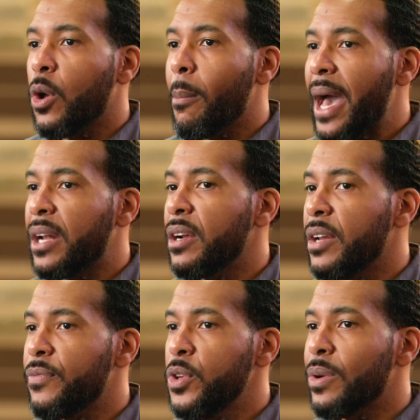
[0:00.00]
no matter
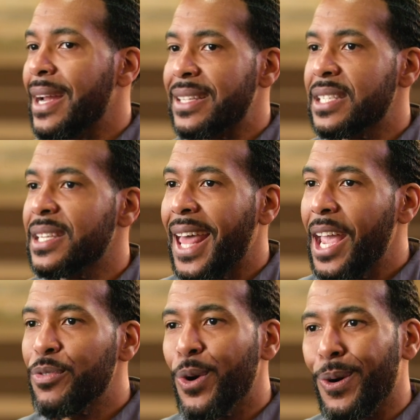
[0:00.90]
if you are
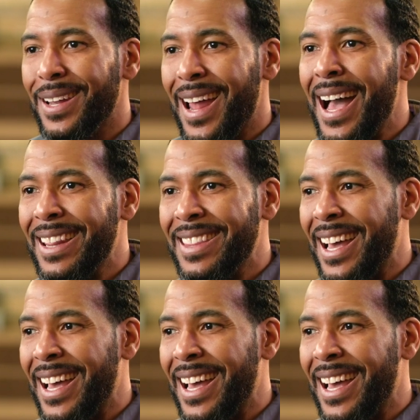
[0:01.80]
enslaved or not,